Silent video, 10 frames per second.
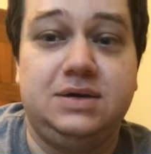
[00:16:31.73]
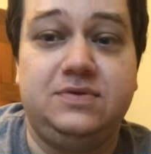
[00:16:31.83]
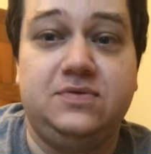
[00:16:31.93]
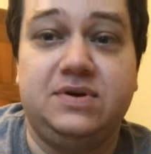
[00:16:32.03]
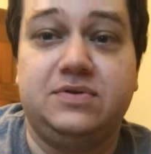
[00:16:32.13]
if
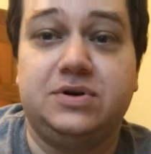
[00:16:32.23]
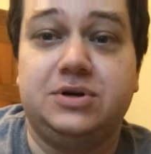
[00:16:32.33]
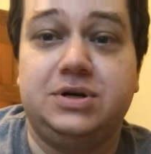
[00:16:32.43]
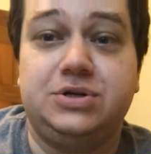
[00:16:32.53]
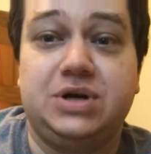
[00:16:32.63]
you've
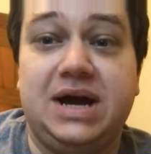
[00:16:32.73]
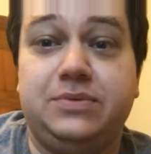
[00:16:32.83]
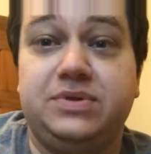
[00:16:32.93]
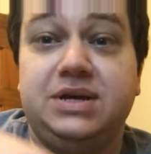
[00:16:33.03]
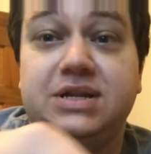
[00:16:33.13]
ever
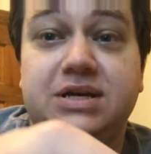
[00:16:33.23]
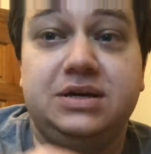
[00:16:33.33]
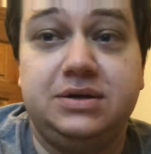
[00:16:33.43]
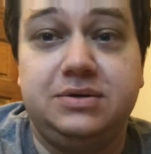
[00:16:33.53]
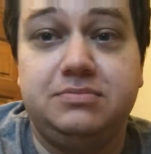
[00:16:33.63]
tried with
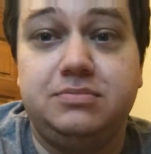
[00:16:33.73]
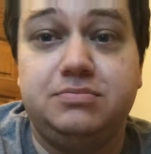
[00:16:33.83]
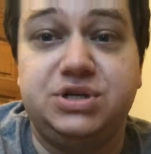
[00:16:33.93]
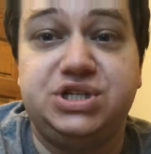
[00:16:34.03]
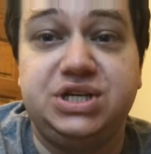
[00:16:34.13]
any
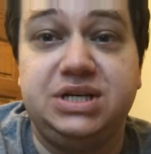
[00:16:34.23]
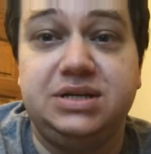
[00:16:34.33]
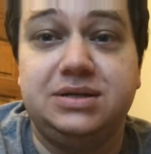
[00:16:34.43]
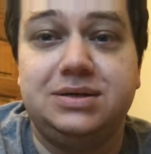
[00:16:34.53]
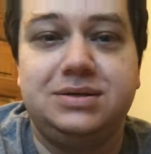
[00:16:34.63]

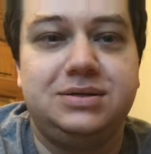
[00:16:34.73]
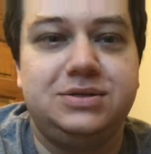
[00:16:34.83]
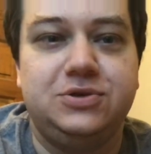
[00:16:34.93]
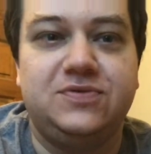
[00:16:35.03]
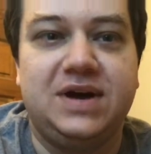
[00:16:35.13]
machine
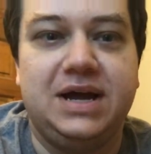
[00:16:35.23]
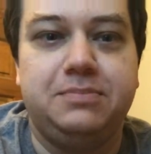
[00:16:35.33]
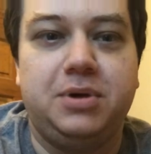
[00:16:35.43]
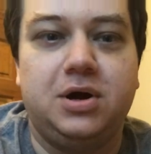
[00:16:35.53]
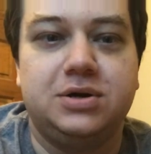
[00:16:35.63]
to
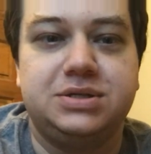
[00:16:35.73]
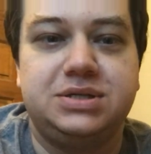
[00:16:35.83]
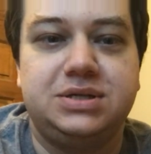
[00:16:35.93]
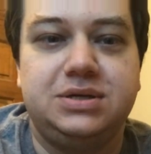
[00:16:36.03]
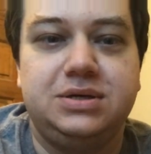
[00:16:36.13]
find
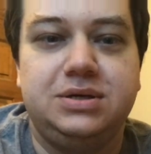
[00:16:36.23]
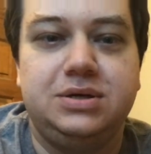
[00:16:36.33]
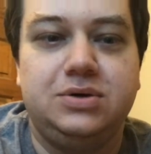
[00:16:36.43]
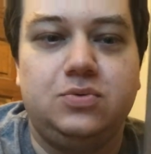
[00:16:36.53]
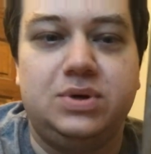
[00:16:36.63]
parts,
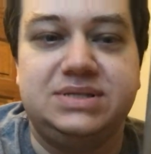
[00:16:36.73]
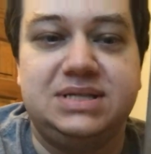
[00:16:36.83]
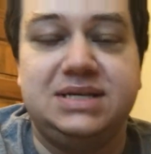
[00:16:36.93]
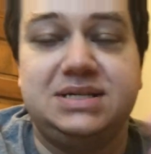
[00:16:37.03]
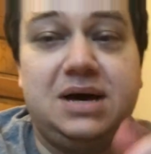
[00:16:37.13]
once
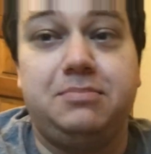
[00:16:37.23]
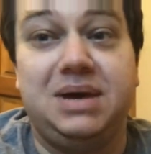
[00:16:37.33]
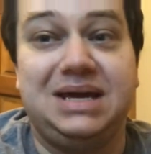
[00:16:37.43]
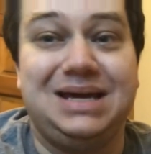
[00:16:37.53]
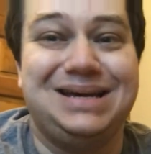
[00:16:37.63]
they stop
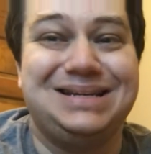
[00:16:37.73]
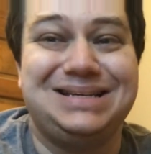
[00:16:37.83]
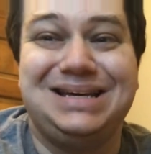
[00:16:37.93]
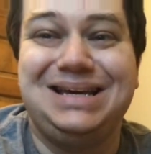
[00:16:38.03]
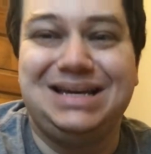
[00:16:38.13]
making it,
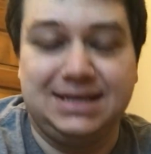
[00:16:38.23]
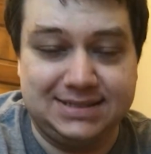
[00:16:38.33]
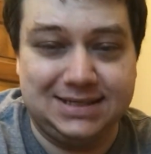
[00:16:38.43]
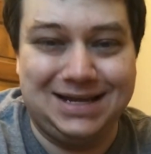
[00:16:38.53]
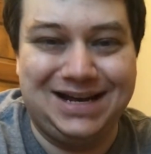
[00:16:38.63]
it
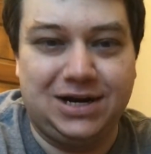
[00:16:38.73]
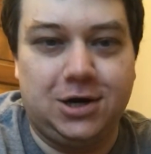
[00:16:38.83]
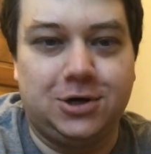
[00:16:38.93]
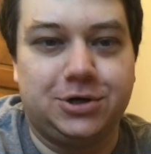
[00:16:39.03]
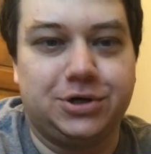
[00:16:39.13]
gets a lot
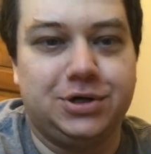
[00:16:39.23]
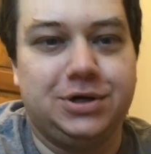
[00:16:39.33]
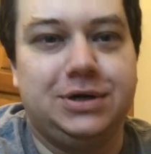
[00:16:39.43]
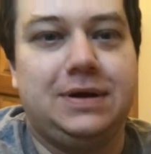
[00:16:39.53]
harder.